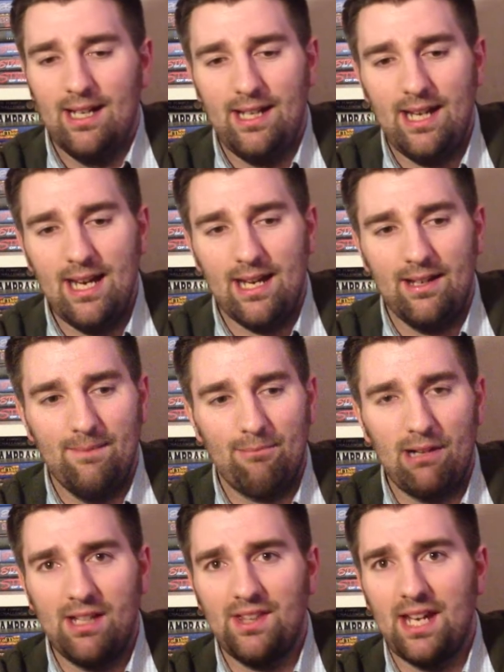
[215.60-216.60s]
yeah,
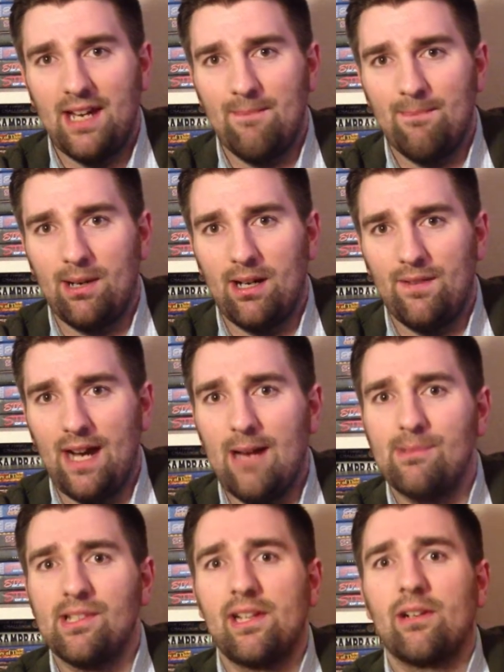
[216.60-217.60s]
brilliant day in Bath.
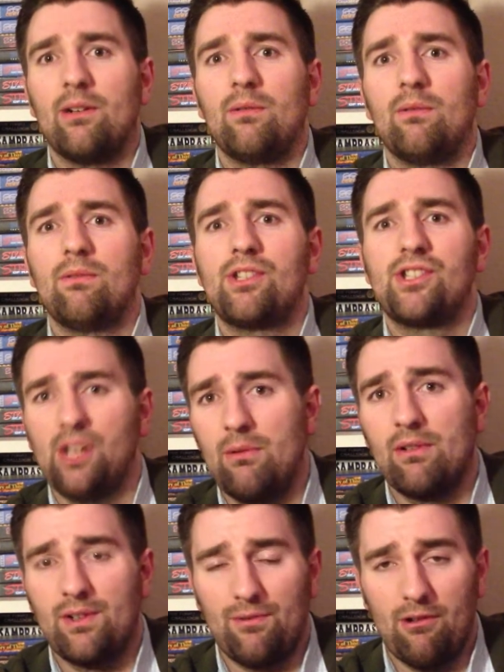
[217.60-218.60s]
Absolutely got
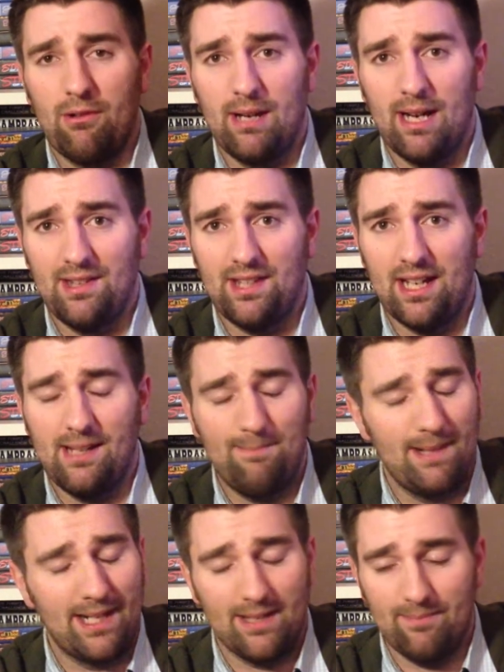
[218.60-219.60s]
soaked through that day,
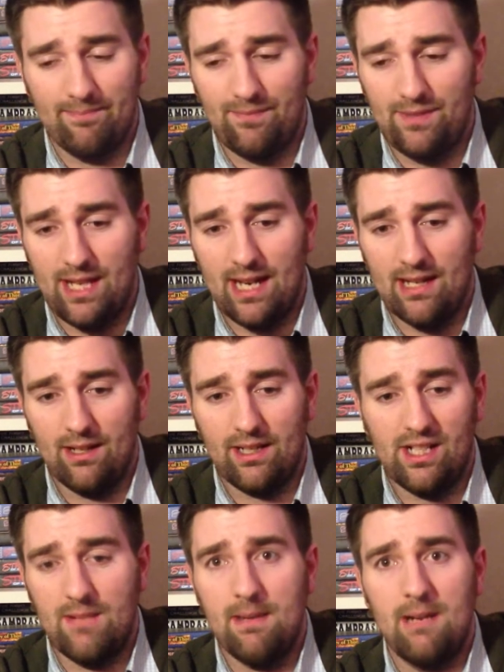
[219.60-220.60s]
but yeah,
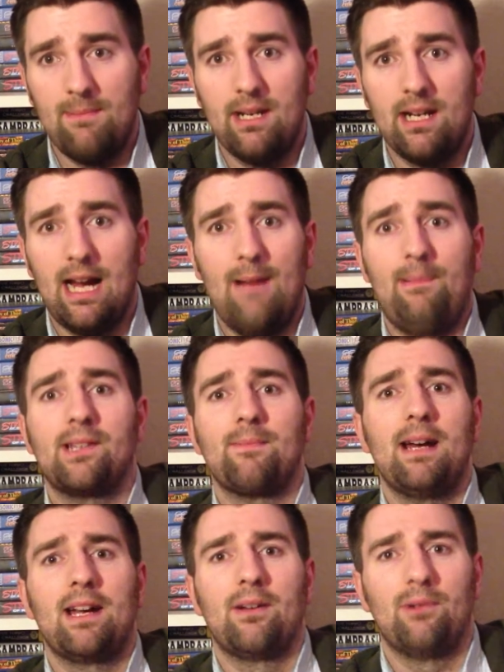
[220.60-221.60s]
she made me the happiest
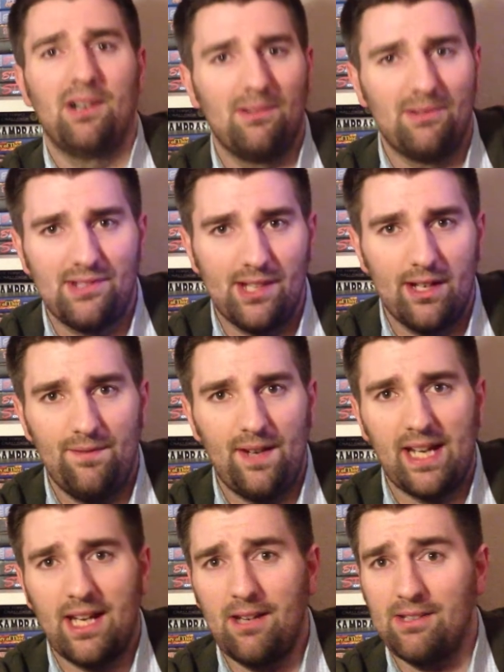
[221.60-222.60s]
man in the world. So
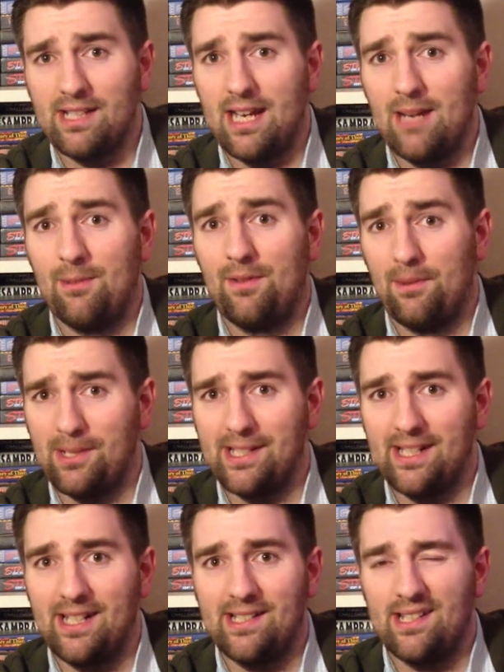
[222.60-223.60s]
thank you, Sam, if you're
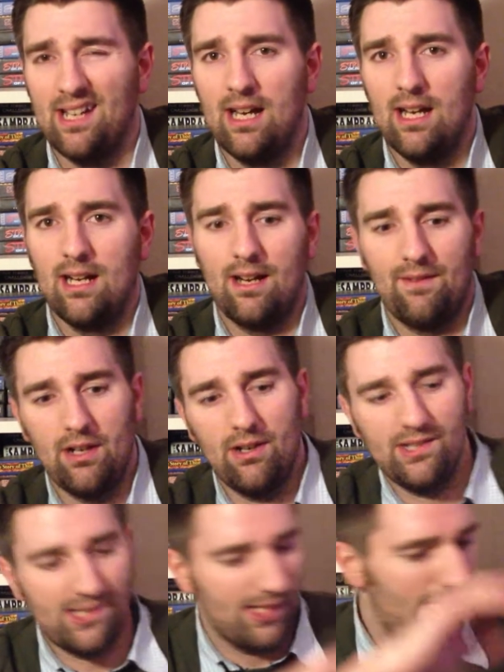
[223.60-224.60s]
watching this. Love you
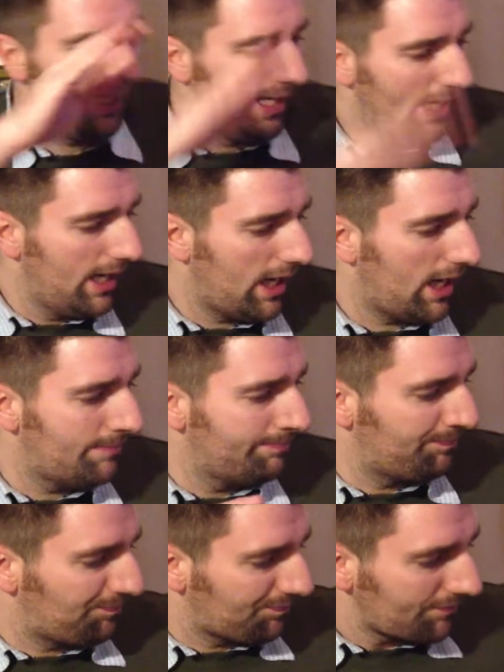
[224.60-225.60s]
lots.
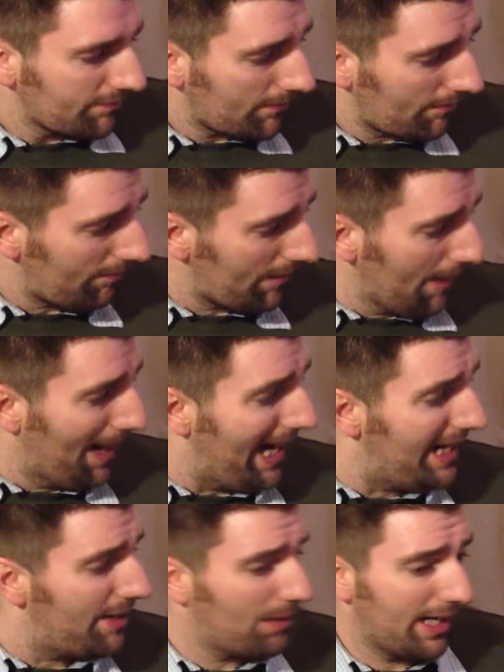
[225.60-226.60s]
But
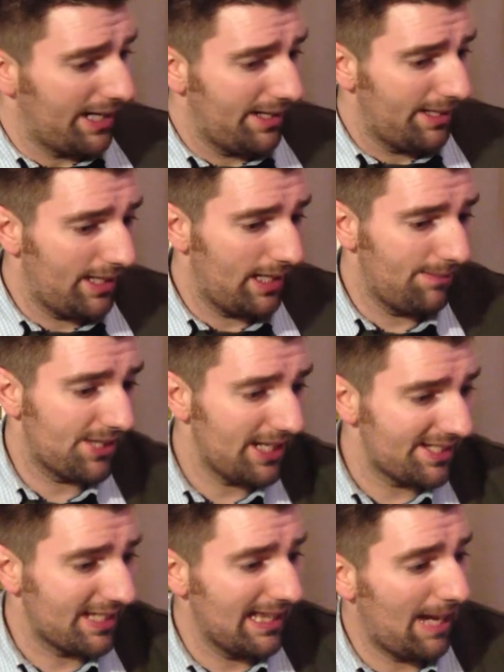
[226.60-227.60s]
anyway, so
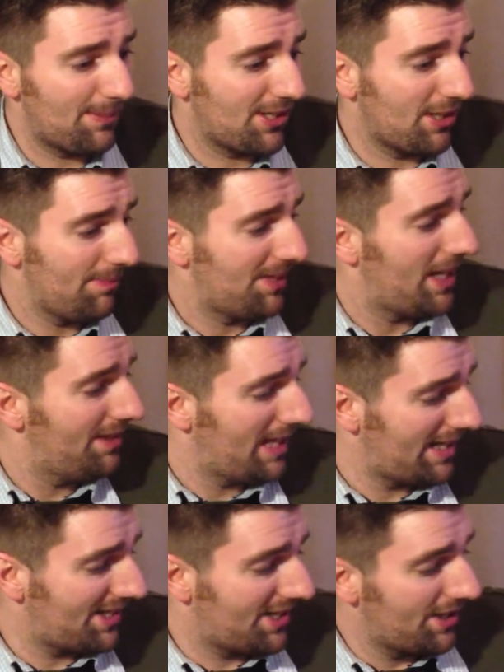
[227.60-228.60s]
that's the laptop done,
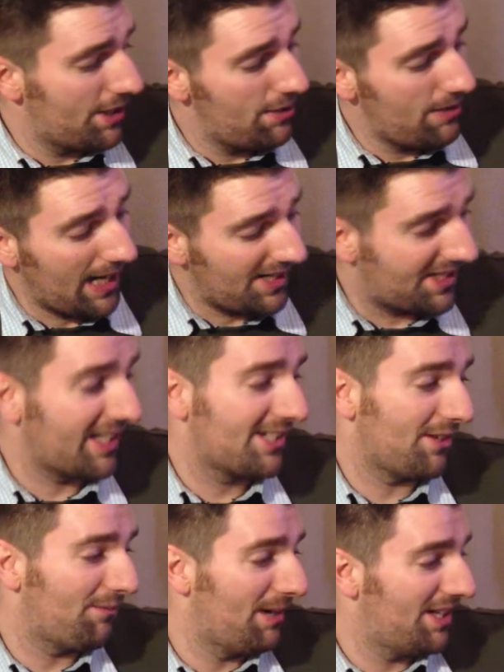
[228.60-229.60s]
that's the new editing
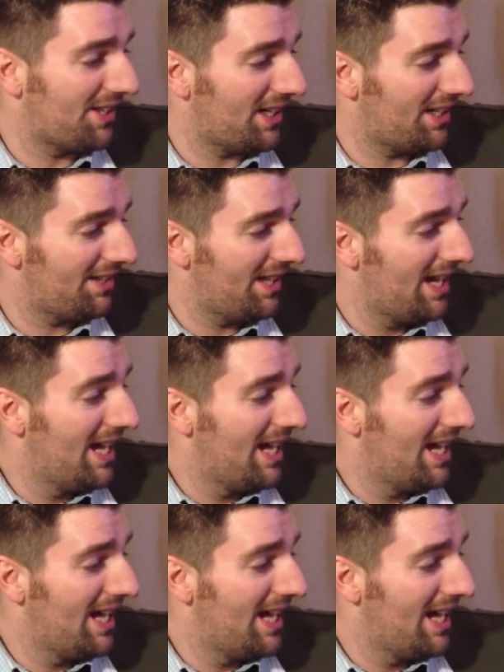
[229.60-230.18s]
software done,